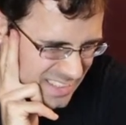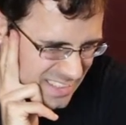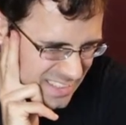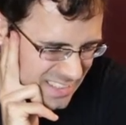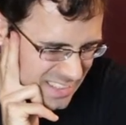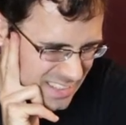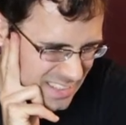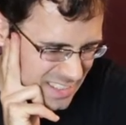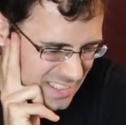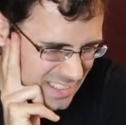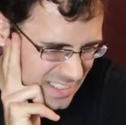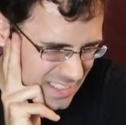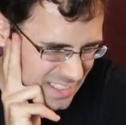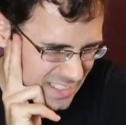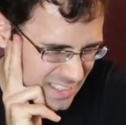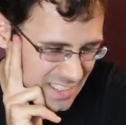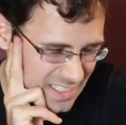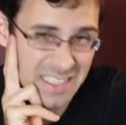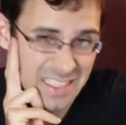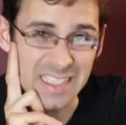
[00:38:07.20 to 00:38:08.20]

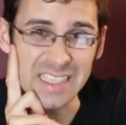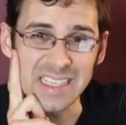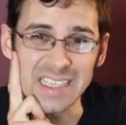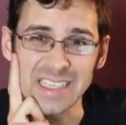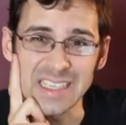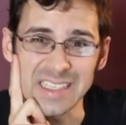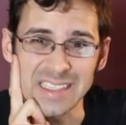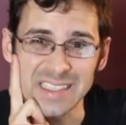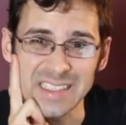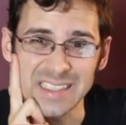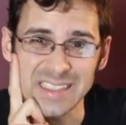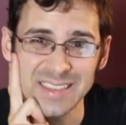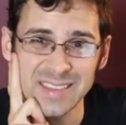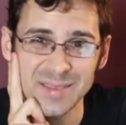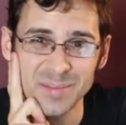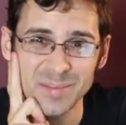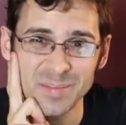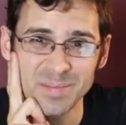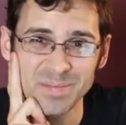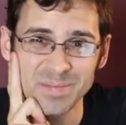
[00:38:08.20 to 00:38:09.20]
I
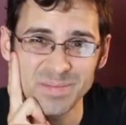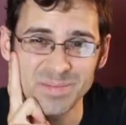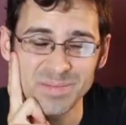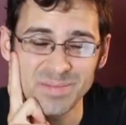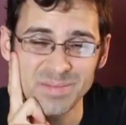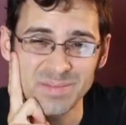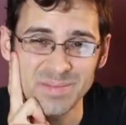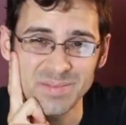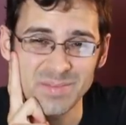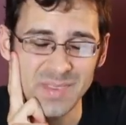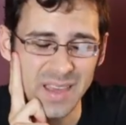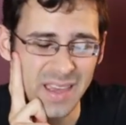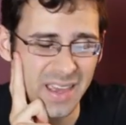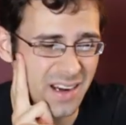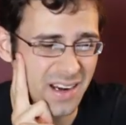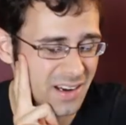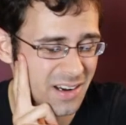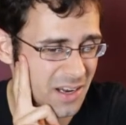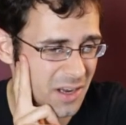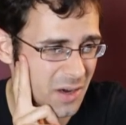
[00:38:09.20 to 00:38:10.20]

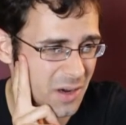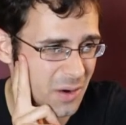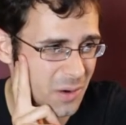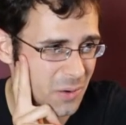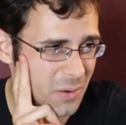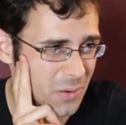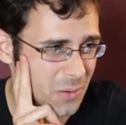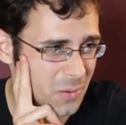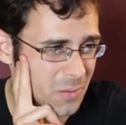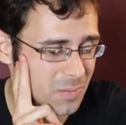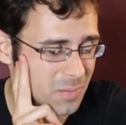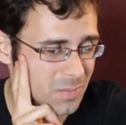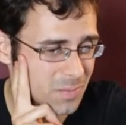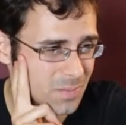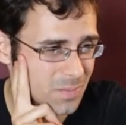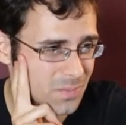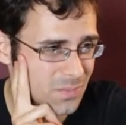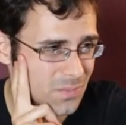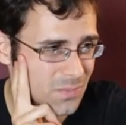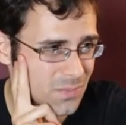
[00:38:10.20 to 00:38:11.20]
don't know.
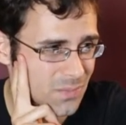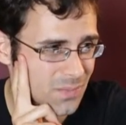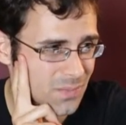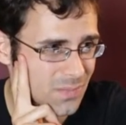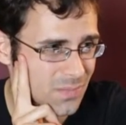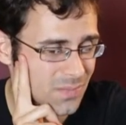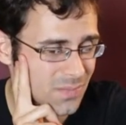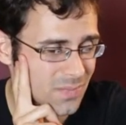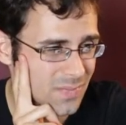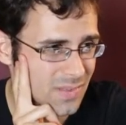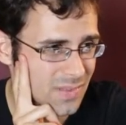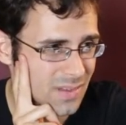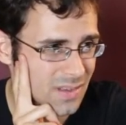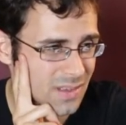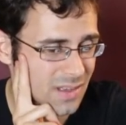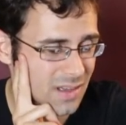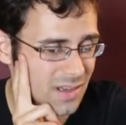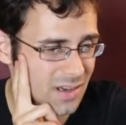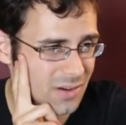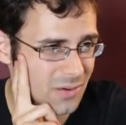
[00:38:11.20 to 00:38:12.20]

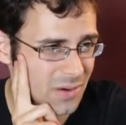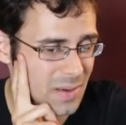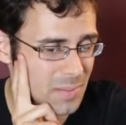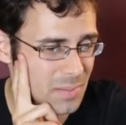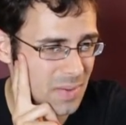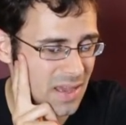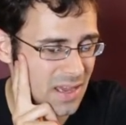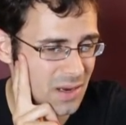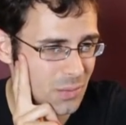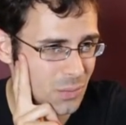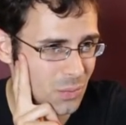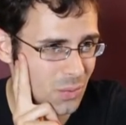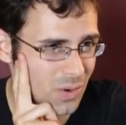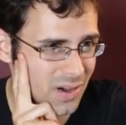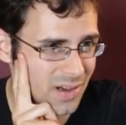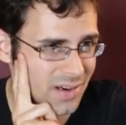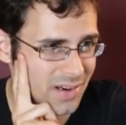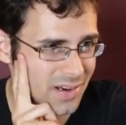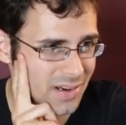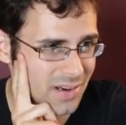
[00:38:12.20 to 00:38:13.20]
Oh, I made
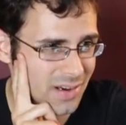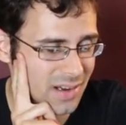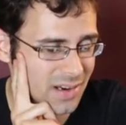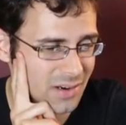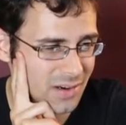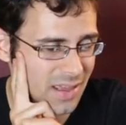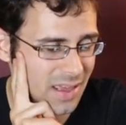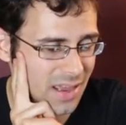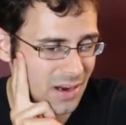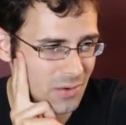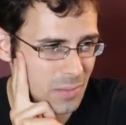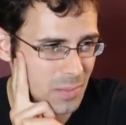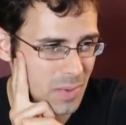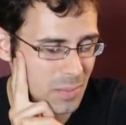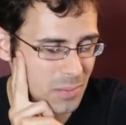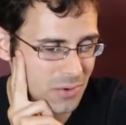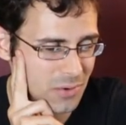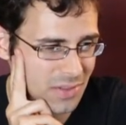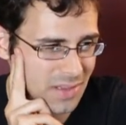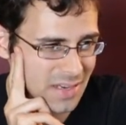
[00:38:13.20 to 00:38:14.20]
one. I can't
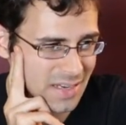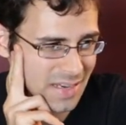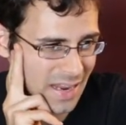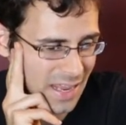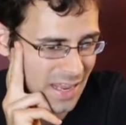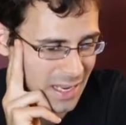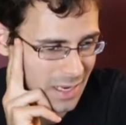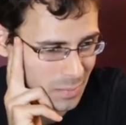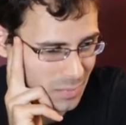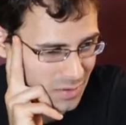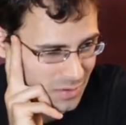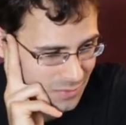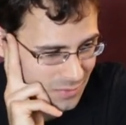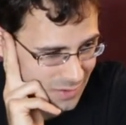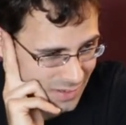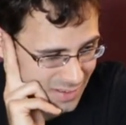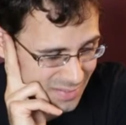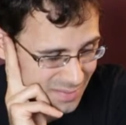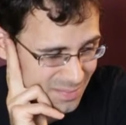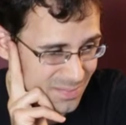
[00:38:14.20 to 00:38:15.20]
remember the name of
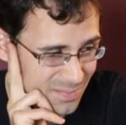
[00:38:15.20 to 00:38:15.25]
it.